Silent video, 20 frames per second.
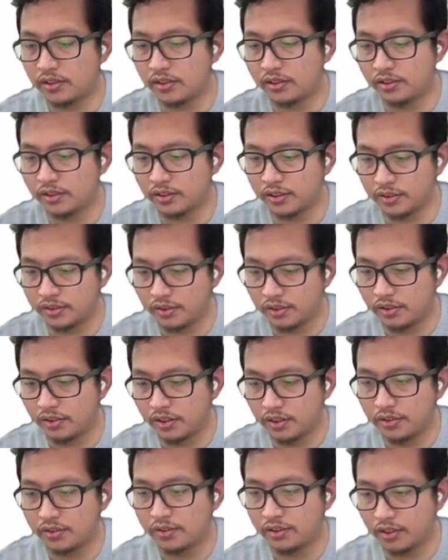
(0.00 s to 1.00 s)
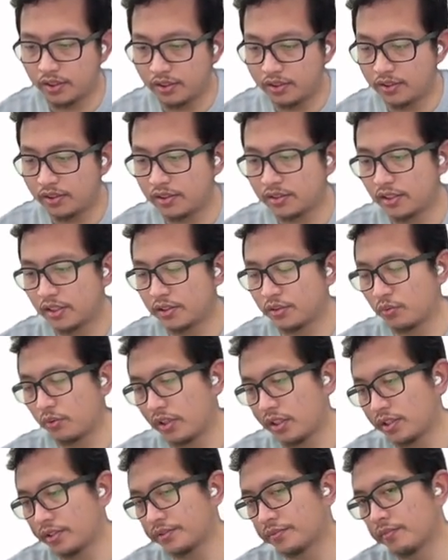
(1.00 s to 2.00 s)
This is another cylinders as
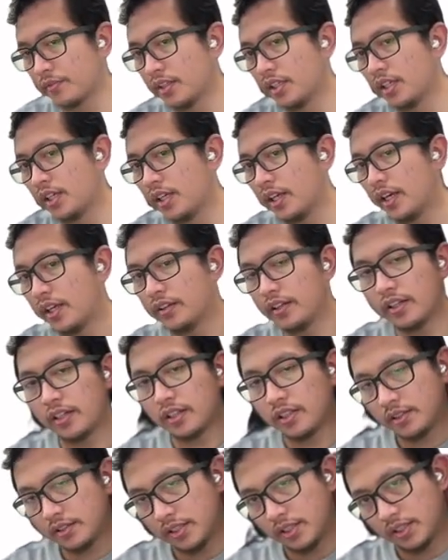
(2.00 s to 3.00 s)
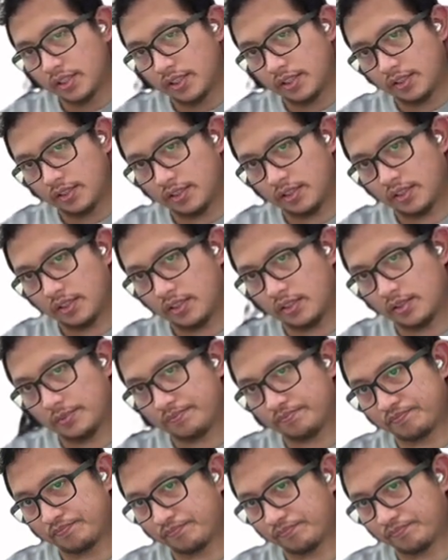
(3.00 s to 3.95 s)
well, and there are